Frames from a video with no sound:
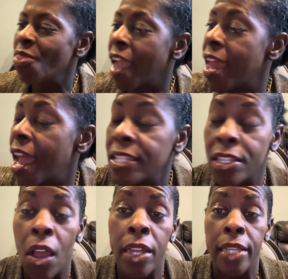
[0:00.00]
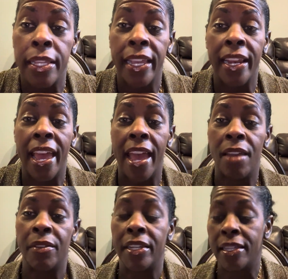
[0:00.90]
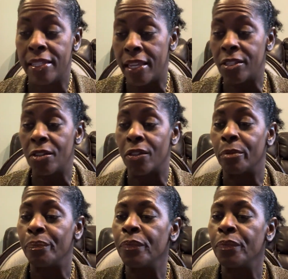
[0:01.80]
And I saw it, and I said, can I have it? And he said, sure.